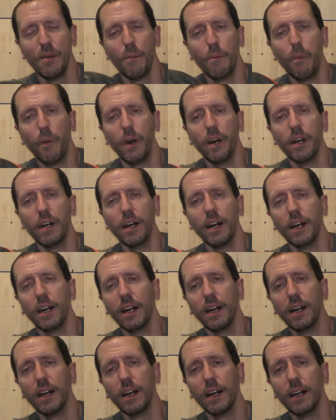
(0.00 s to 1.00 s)
But
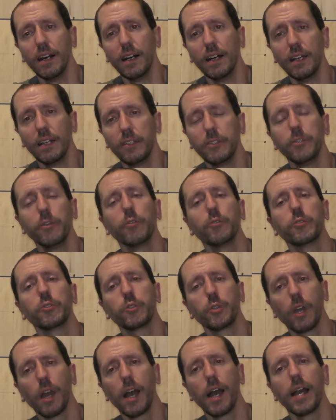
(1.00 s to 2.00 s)

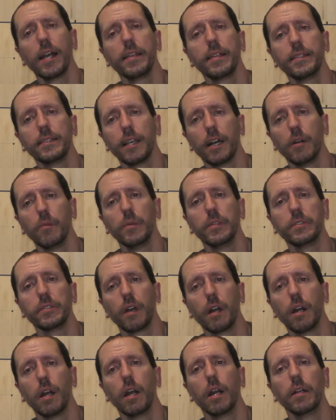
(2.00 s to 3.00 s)
try these helmets
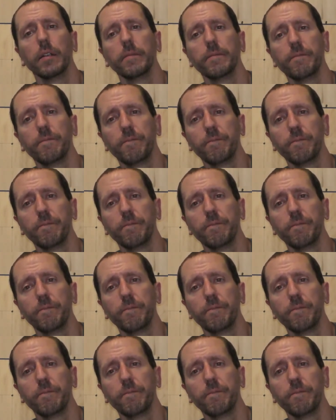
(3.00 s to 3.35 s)
on.